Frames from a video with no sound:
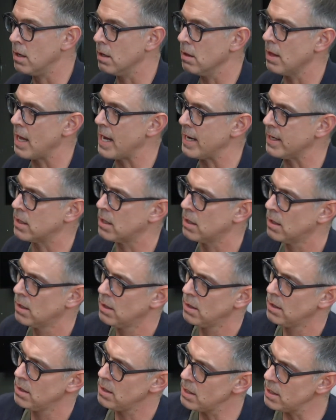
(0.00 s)
like
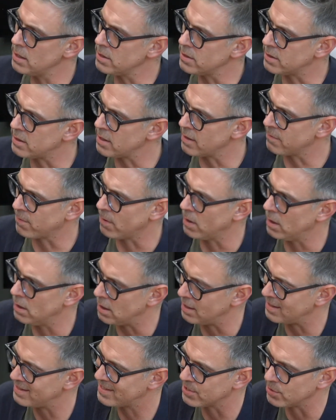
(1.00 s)
is different.
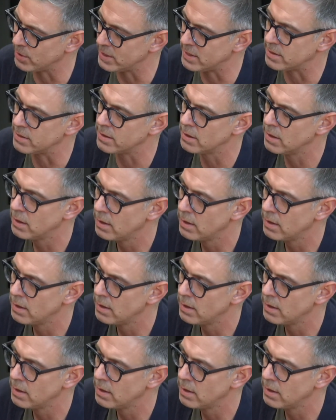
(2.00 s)
And so it's